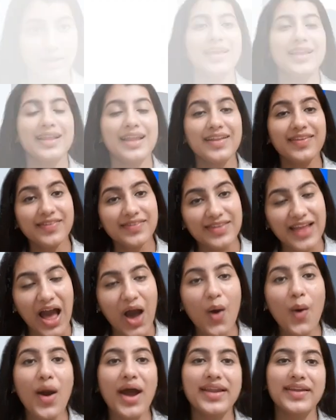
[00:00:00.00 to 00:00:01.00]
Let's
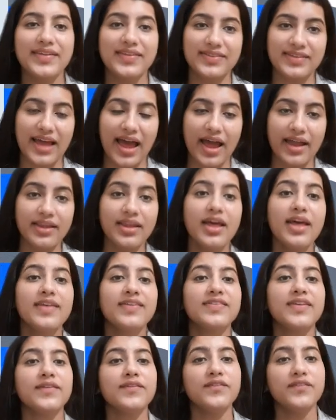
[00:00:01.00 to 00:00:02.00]
now understand
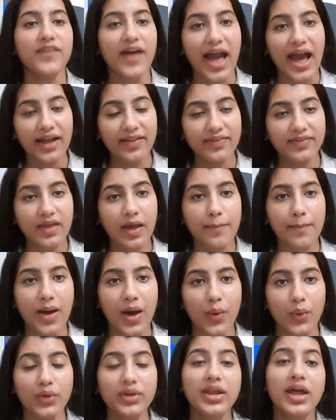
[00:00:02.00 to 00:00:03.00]
some facts
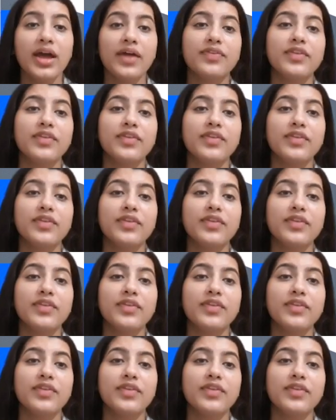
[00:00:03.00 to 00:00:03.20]
about